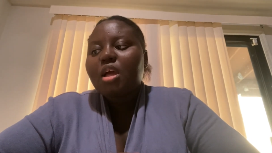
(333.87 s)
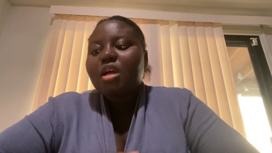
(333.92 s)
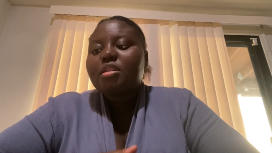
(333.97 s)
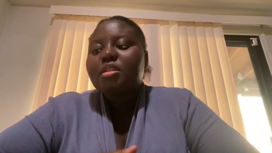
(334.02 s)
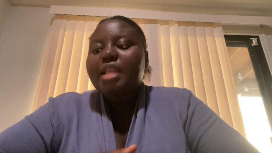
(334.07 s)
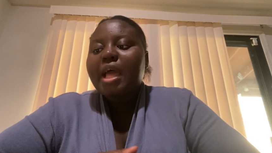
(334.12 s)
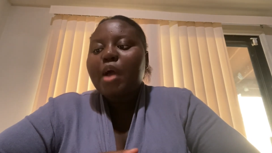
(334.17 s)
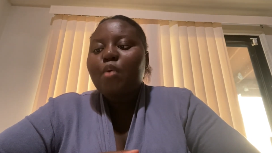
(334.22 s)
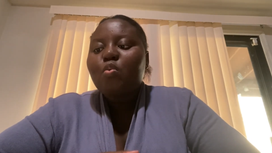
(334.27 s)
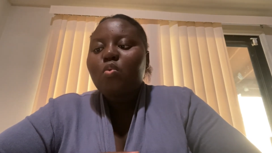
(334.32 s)

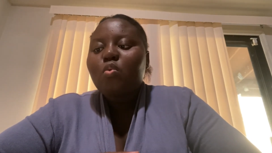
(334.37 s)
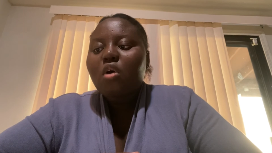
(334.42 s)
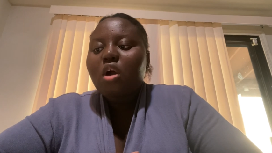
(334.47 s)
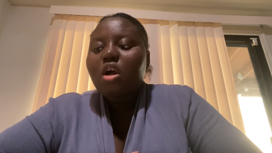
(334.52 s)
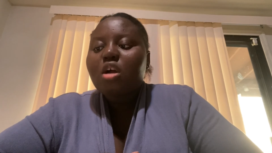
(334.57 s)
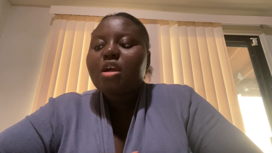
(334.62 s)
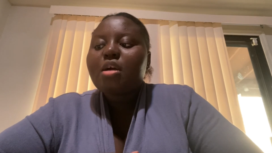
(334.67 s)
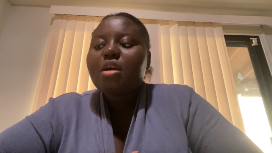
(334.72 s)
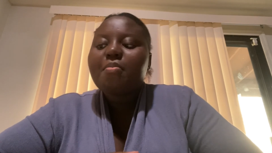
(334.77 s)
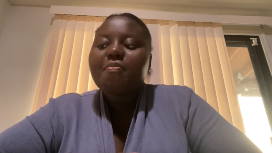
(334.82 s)
They
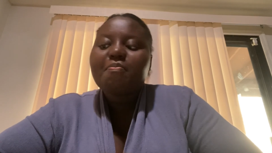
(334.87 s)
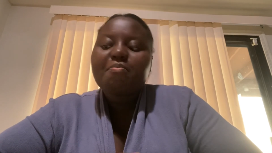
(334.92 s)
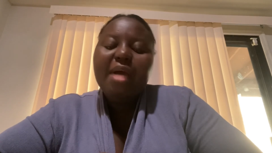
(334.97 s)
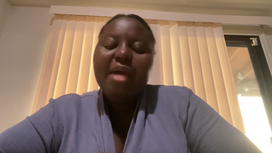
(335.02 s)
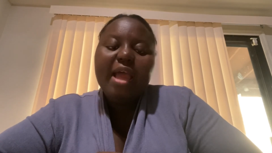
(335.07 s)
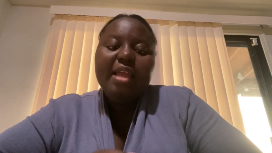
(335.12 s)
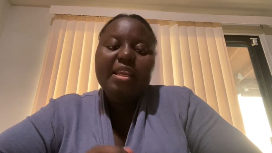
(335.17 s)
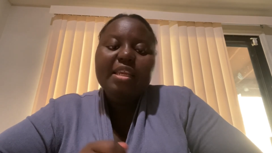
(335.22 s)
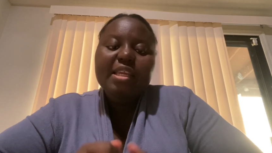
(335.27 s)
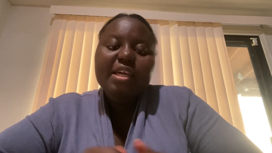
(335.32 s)
work
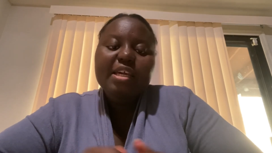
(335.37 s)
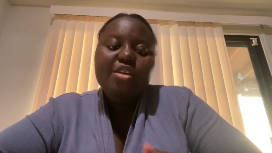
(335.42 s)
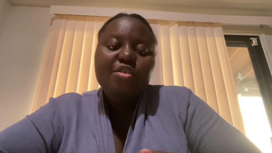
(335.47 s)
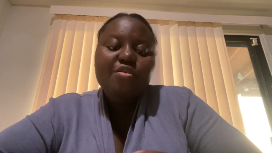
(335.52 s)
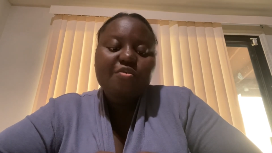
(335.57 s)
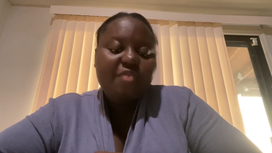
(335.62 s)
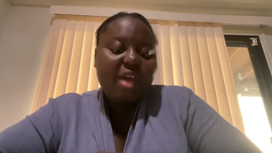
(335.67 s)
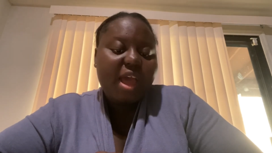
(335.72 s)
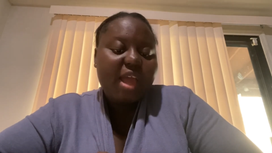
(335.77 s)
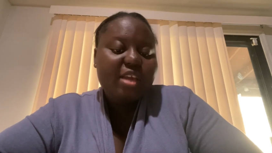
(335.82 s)
by
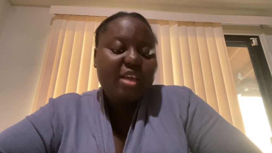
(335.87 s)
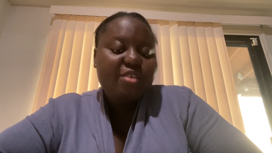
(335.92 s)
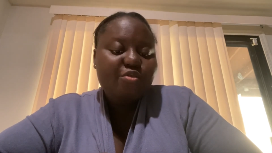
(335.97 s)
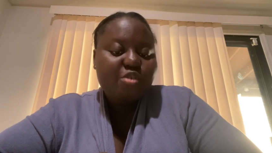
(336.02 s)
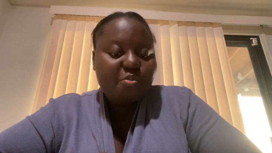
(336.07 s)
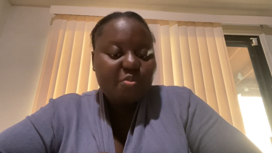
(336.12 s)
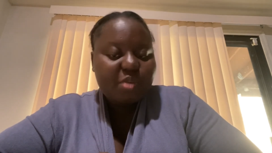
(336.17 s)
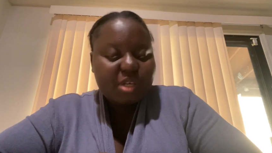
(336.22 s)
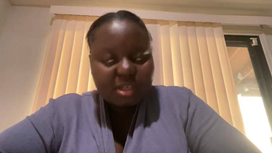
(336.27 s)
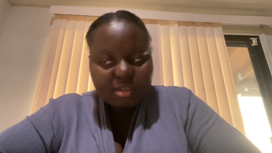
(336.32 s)
liquefying
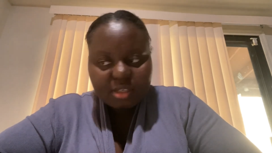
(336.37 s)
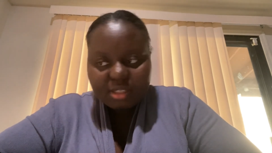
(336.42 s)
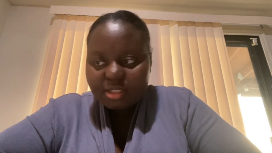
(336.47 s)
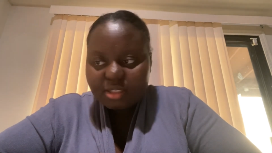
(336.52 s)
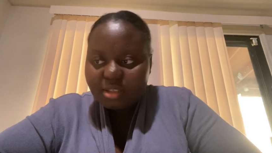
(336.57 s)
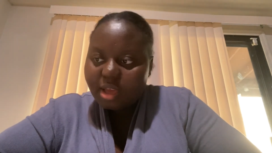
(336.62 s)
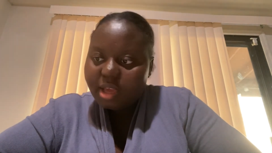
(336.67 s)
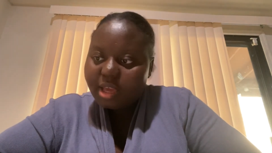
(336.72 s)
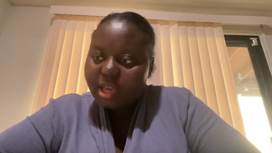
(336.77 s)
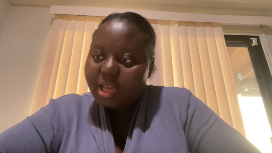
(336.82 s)
the mucus
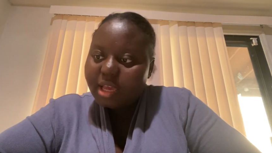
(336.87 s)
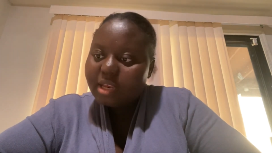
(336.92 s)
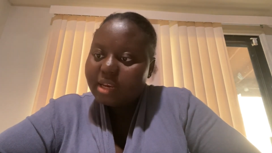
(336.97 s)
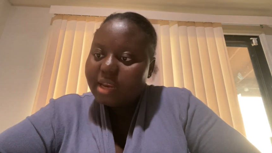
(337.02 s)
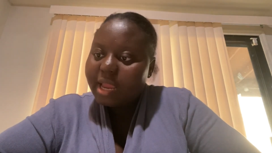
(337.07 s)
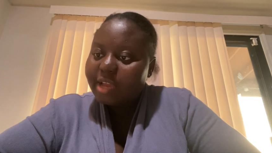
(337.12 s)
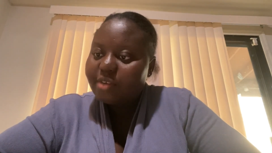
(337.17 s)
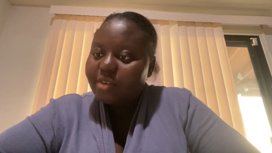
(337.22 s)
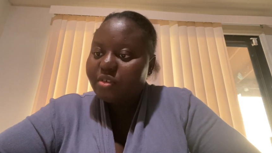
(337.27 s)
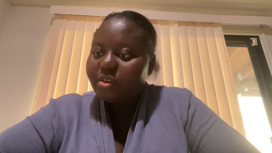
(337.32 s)
again,
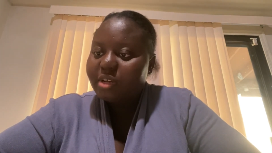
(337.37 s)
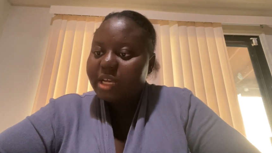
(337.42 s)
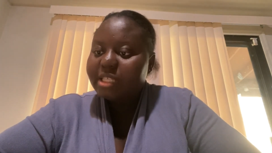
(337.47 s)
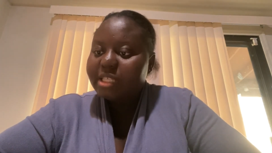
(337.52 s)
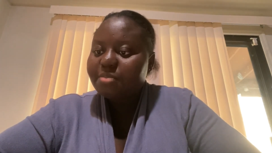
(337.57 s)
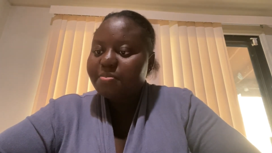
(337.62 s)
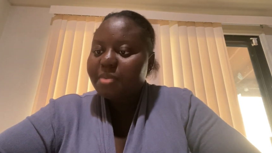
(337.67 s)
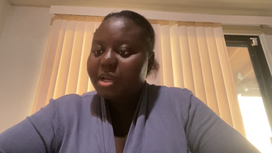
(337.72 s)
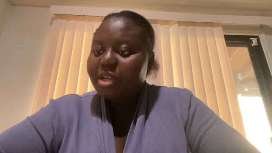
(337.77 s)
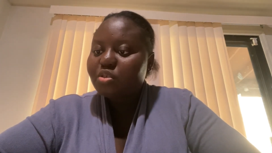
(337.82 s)
like the
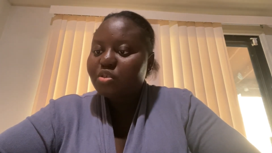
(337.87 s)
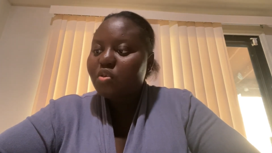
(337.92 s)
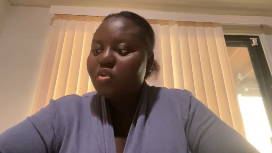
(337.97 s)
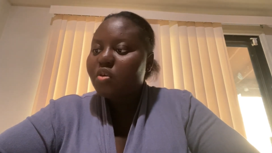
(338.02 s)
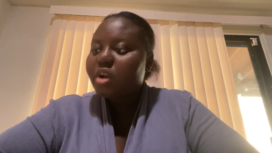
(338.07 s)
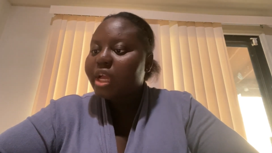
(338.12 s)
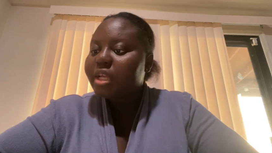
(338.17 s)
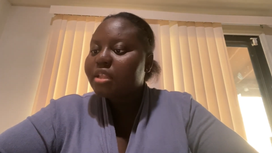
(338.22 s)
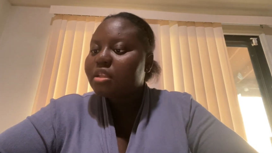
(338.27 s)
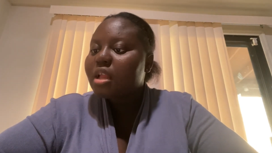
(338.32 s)

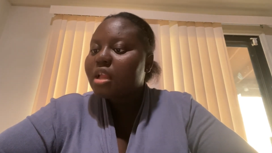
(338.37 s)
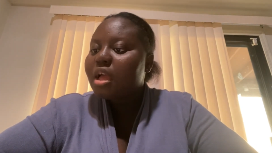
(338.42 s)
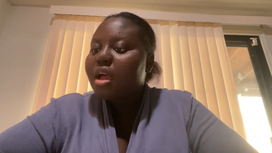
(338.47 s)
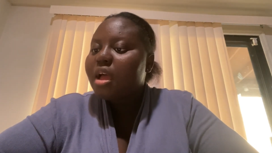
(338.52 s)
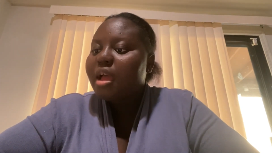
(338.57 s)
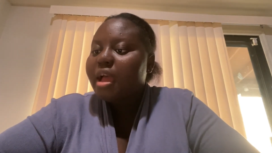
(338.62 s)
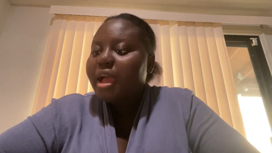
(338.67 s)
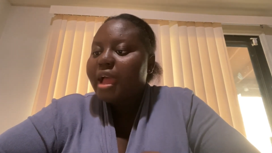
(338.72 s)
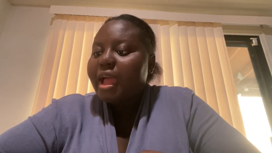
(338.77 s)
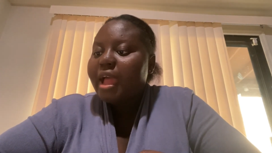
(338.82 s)
expectorant,
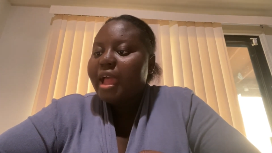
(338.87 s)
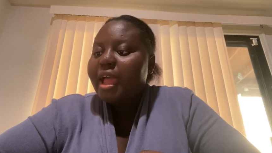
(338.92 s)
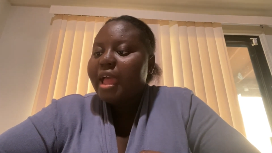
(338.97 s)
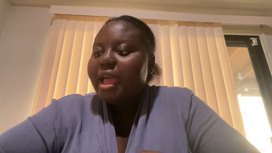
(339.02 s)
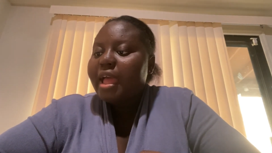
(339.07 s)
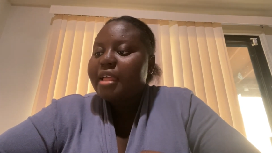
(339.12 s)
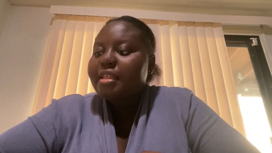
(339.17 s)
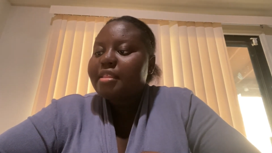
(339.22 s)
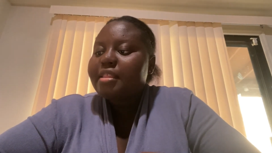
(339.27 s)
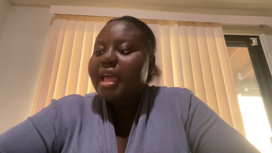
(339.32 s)

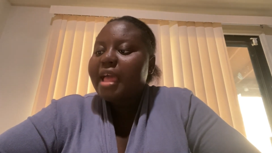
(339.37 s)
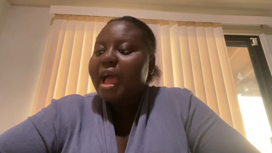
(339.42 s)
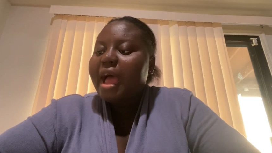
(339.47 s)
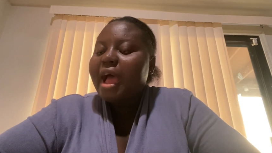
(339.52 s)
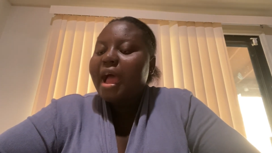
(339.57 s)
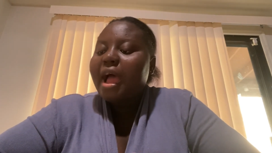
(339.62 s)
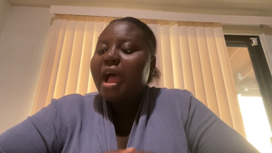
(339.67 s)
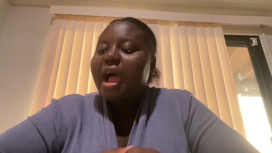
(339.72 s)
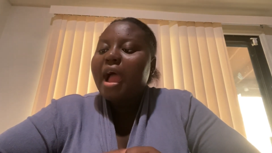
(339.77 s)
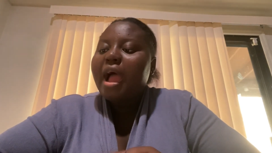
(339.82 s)
and they
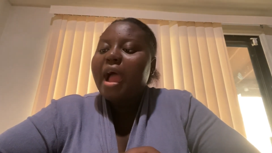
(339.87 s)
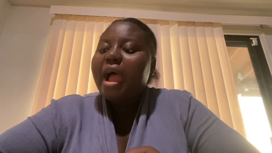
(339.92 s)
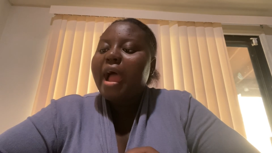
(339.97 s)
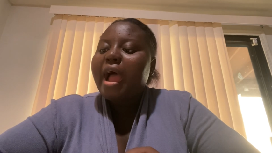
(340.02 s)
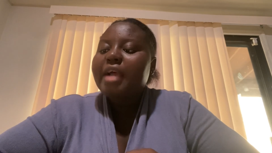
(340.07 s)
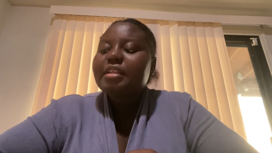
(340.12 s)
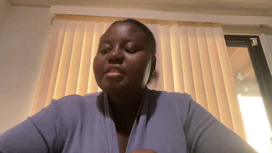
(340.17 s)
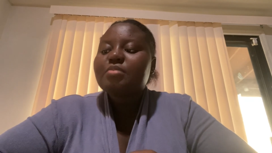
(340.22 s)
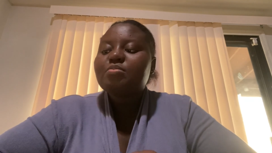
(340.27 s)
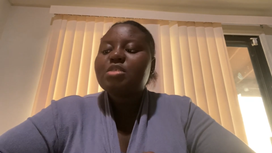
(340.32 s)
are
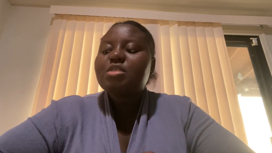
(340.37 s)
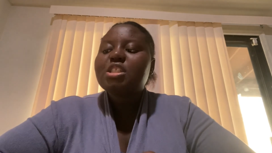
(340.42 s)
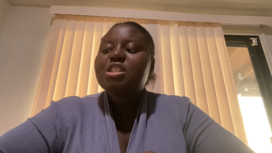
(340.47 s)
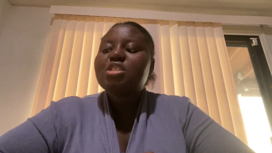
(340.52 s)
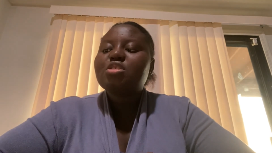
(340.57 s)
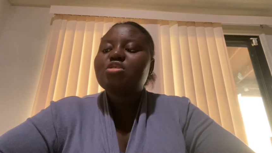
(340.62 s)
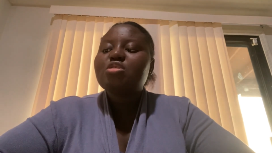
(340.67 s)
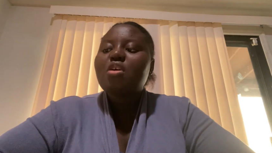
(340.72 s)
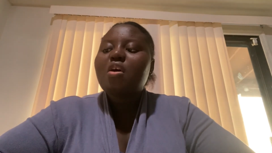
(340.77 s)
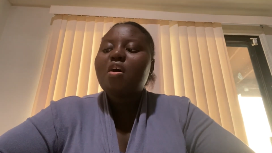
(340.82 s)

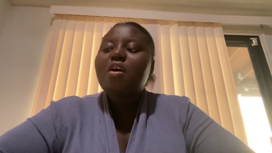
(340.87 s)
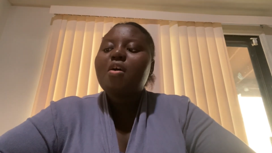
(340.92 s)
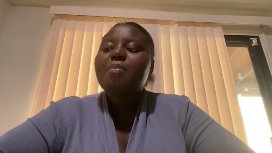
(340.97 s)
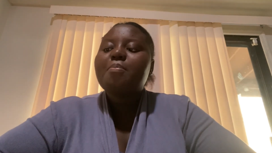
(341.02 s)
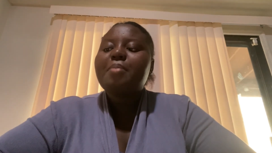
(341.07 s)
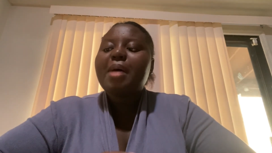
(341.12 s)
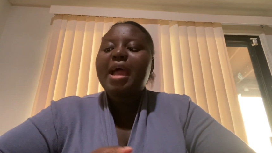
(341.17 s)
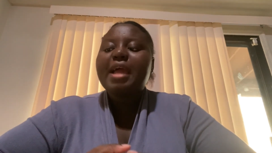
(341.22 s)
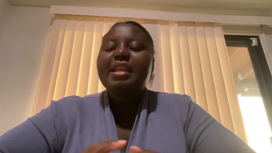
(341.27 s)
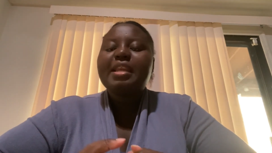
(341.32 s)
administered
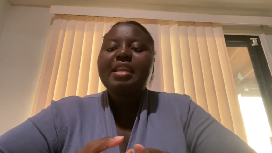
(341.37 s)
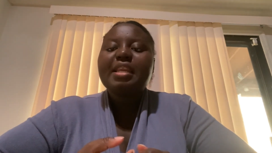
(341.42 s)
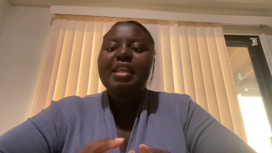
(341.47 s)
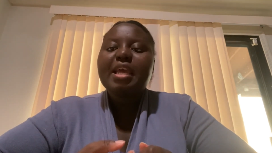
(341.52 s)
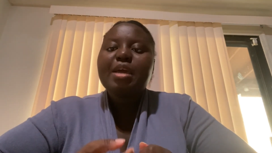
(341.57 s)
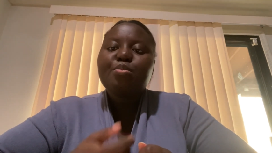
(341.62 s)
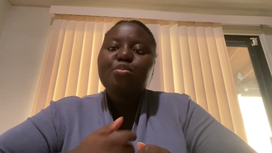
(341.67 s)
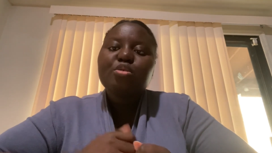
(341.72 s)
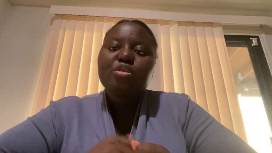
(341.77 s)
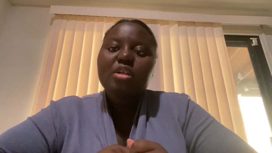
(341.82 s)
by
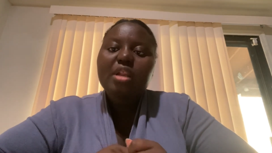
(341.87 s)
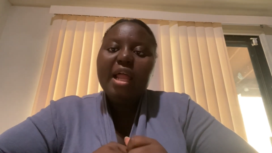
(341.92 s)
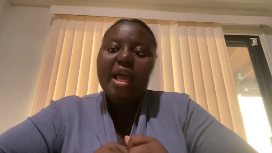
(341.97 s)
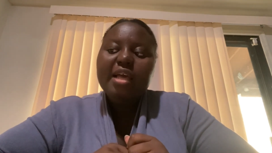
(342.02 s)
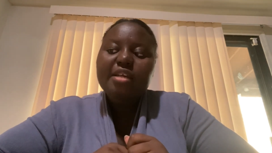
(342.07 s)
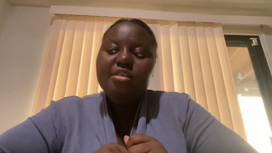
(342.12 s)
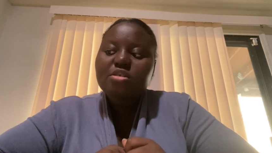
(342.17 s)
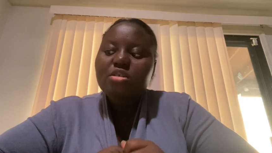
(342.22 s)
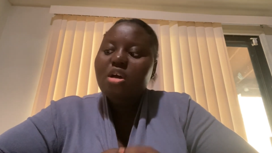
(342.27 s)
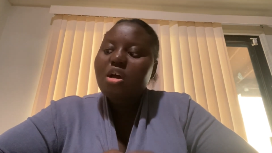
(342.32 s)

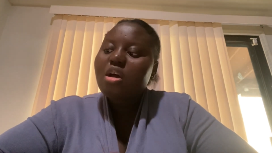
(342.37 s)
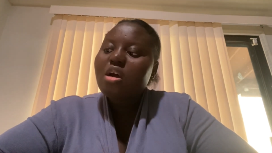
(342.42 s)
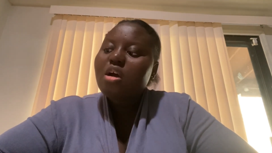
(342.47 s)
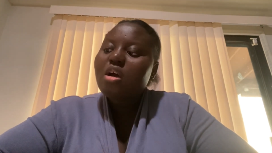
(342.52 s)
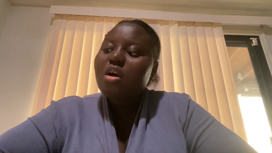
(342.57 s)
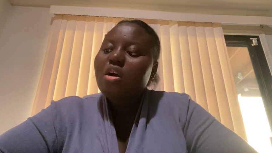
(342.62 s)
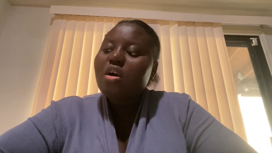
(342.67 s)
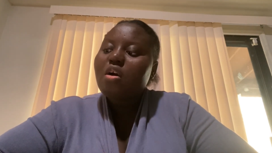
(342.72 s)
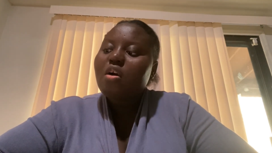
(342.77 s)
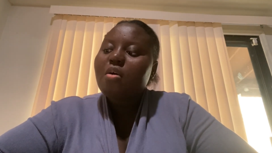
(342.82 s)

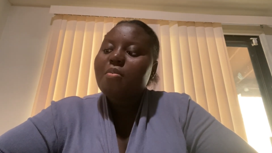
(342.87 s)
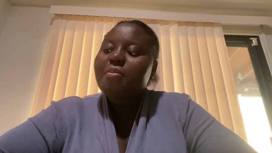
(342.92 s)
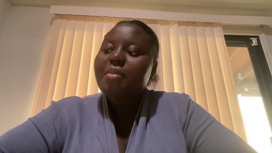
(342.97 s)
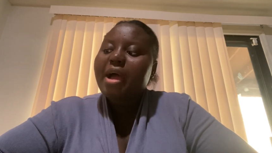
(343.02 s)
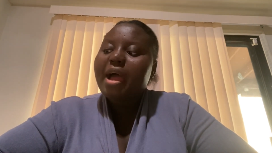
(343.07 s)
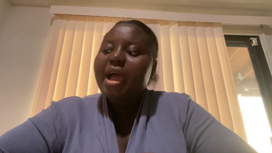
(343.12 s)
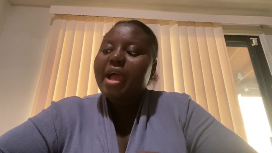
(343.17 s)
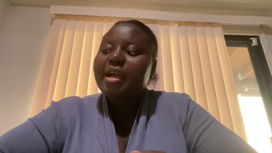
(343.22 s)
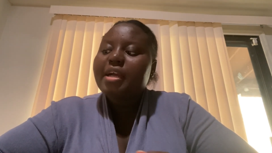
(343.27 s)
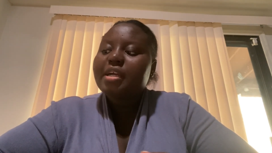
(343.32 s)
nebulizer or
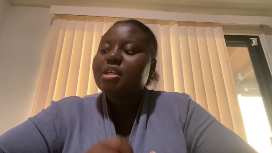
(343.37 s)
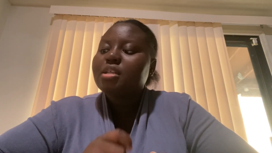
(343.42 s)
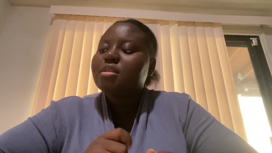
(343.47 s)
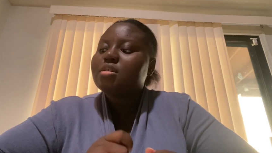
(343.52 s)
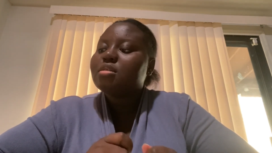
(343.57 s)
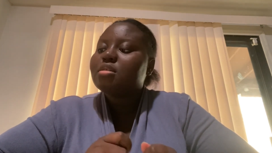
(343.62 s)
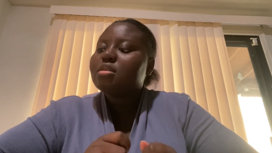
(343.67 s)
by